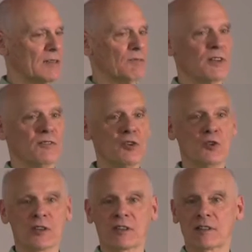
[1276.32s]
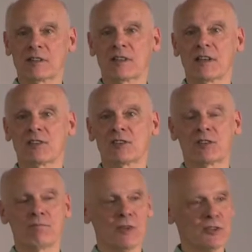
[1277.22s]
But if you look at
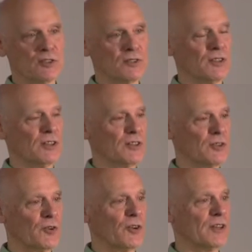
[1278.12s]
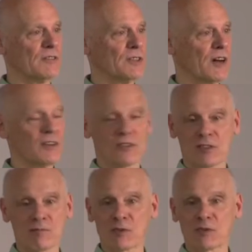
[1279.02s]
submission to the authority of God as
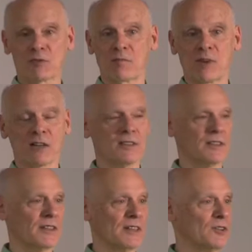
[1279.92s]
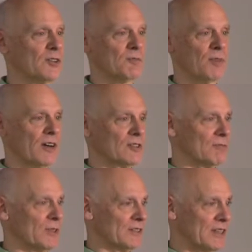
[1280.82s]
the most repugnant thing you could
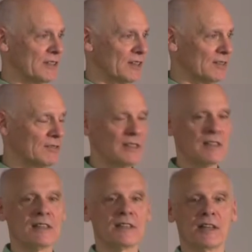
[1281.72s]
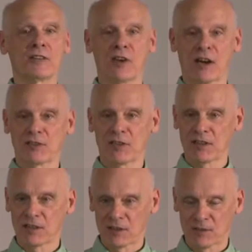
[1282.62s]
possibly think of, then God's
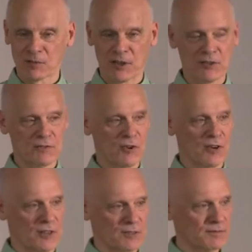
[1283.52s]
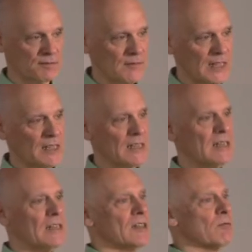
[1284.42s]
got another place for you.
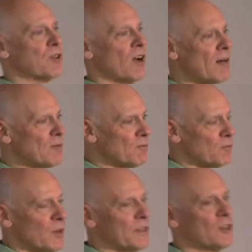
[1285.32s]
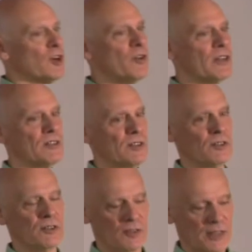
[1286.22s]
The problem with going
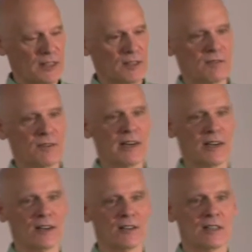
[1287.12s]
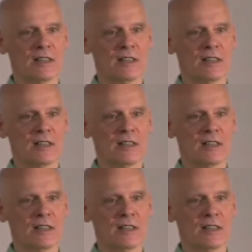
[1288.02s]
to the lake of fire